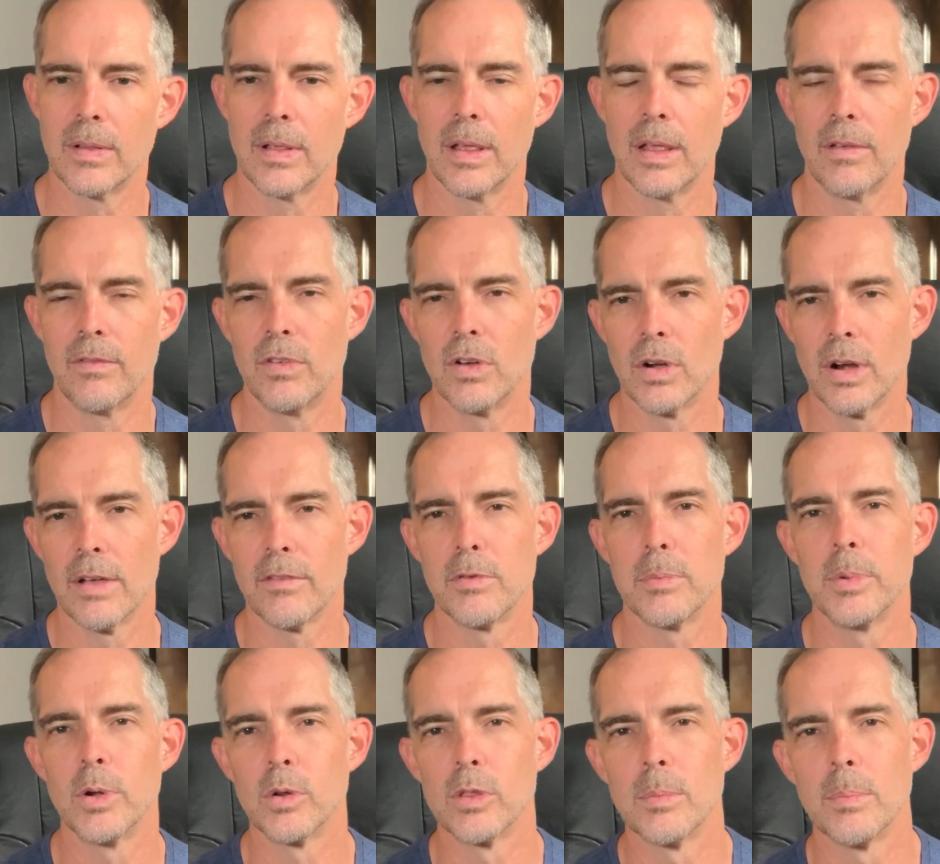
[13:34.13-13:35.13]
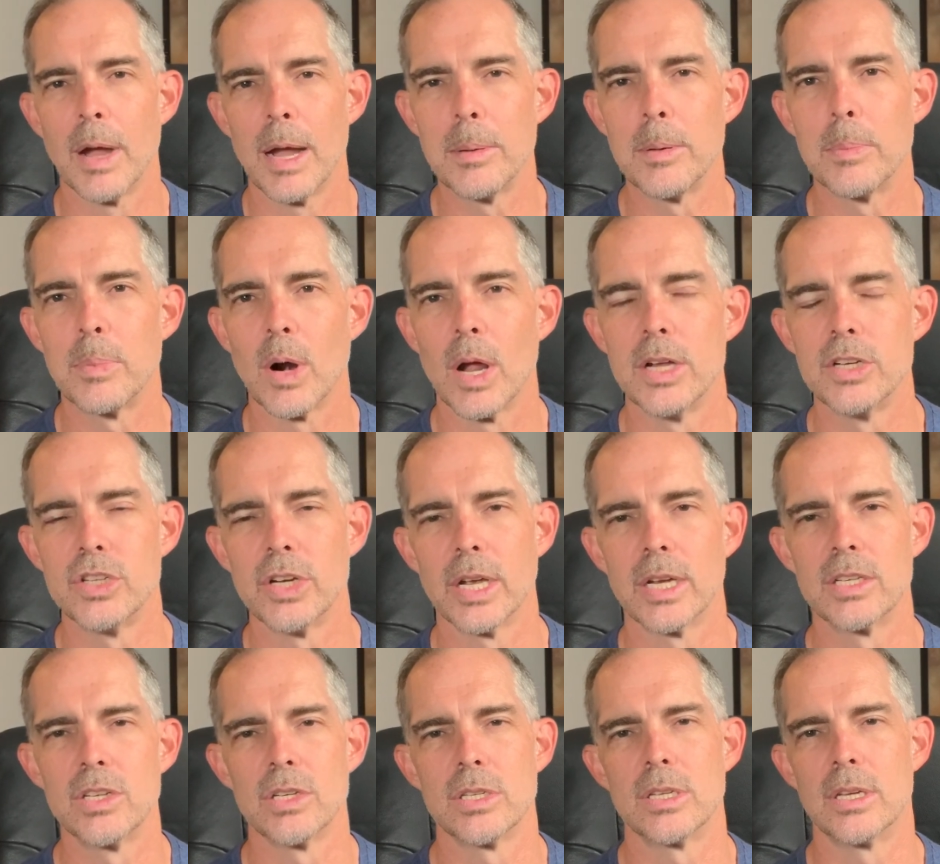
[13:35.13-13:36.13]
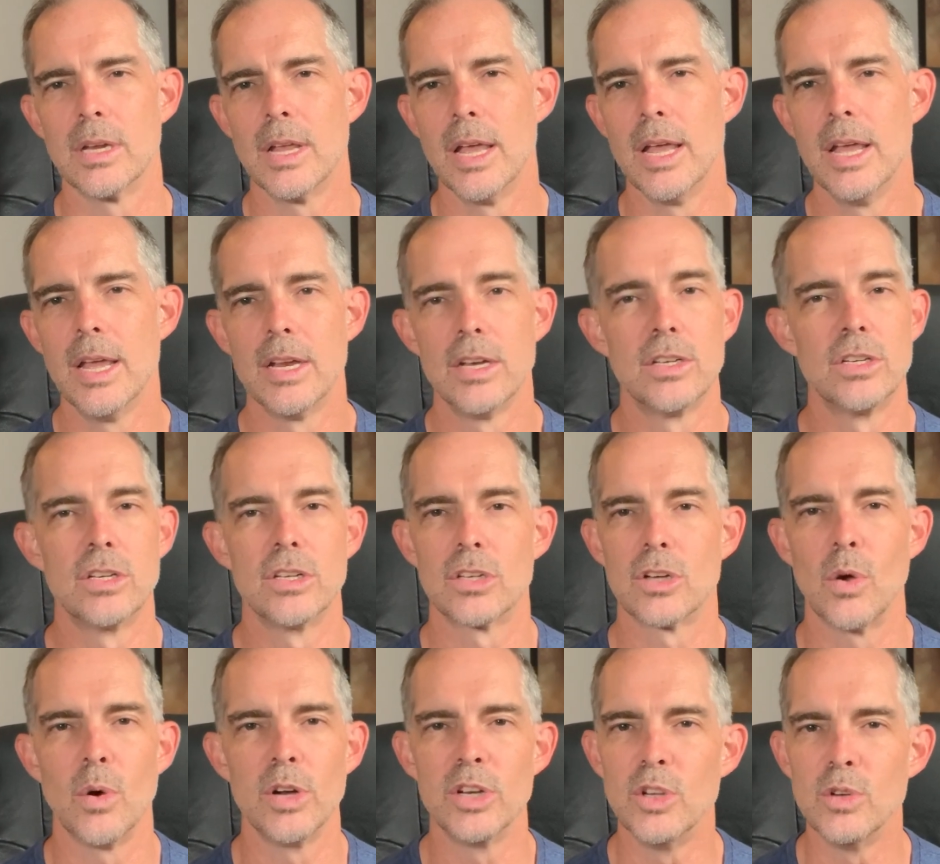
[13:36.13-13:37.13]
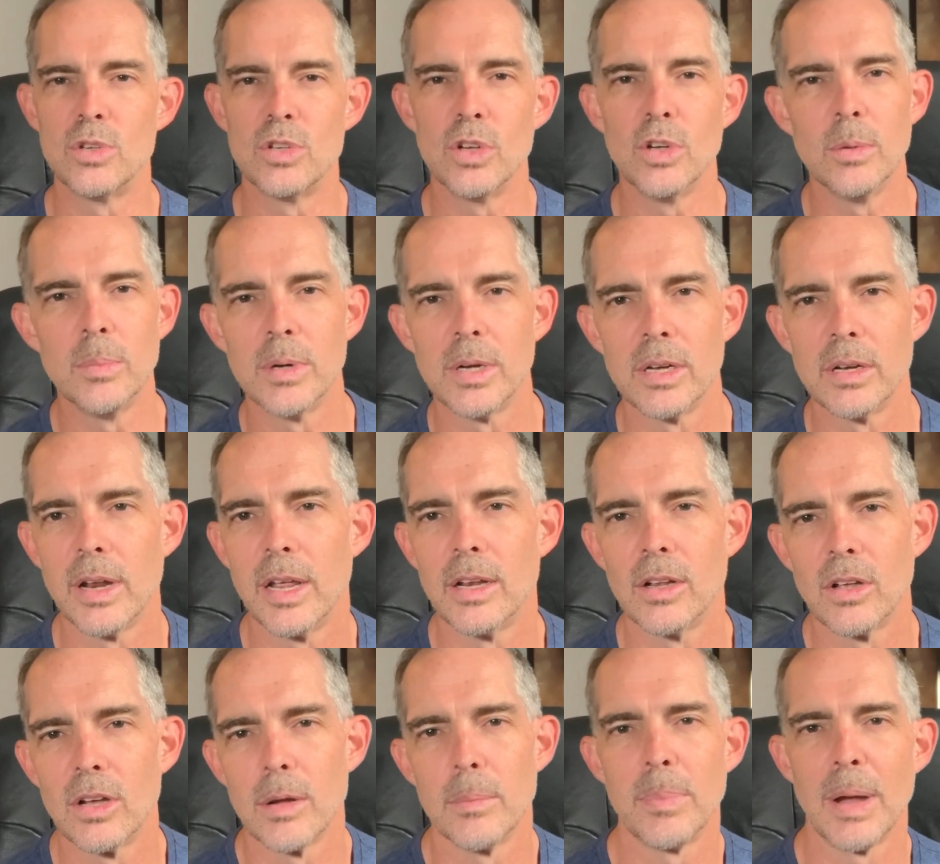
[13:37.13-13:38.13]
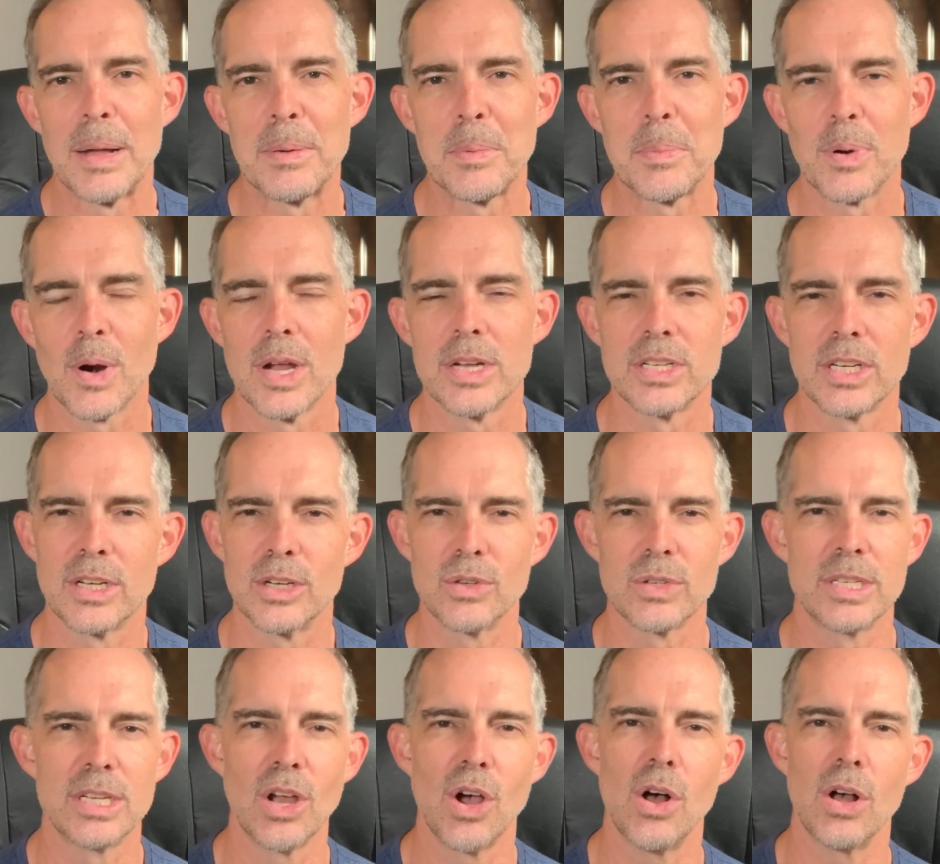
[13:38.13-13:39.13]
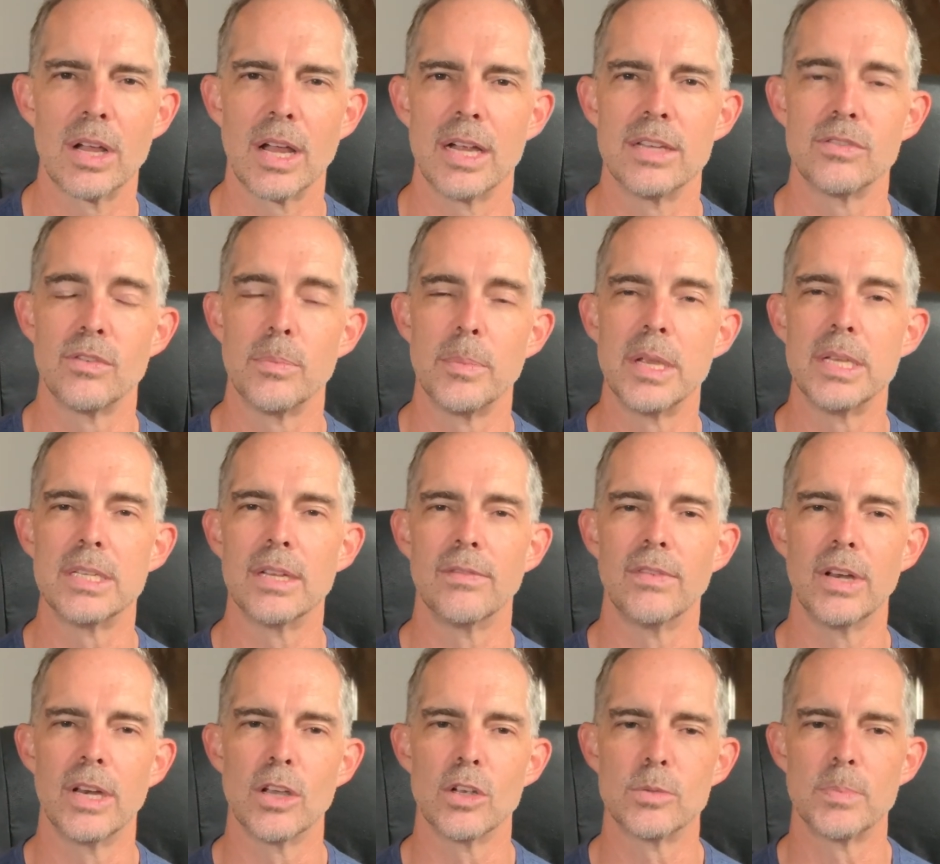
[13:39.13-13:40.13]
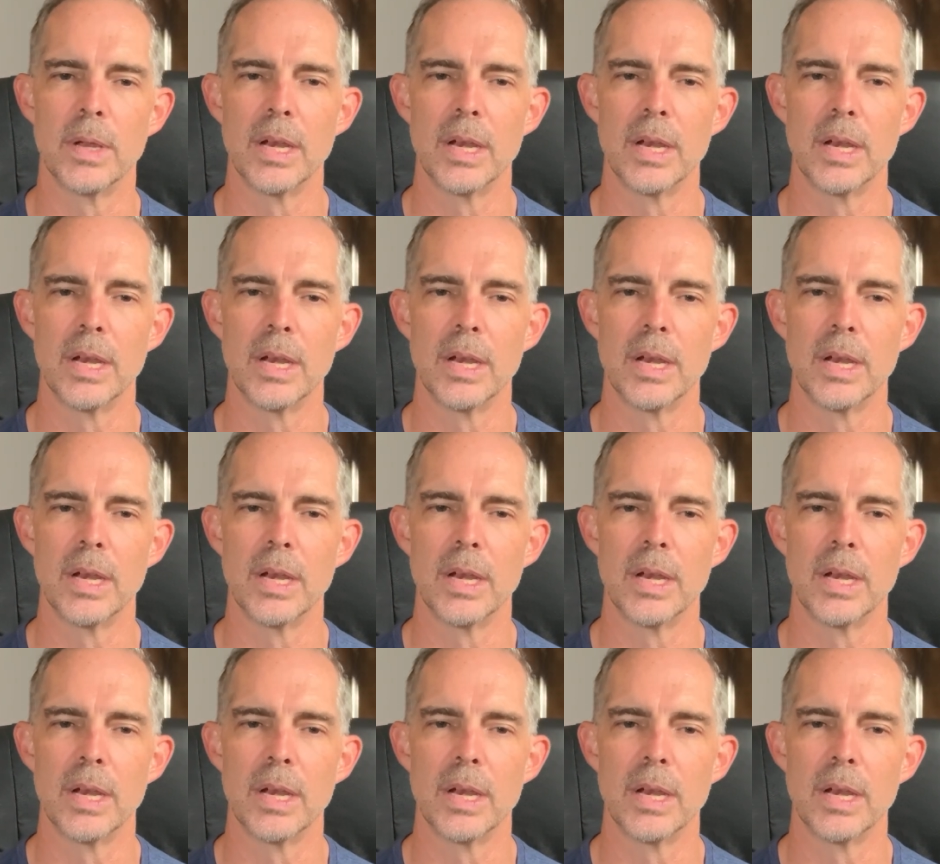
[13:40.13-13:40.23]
If you're not familiar with the Bible Project, just go on YouTube and look up Bible Project, and you'll see all kinds of amazing videos.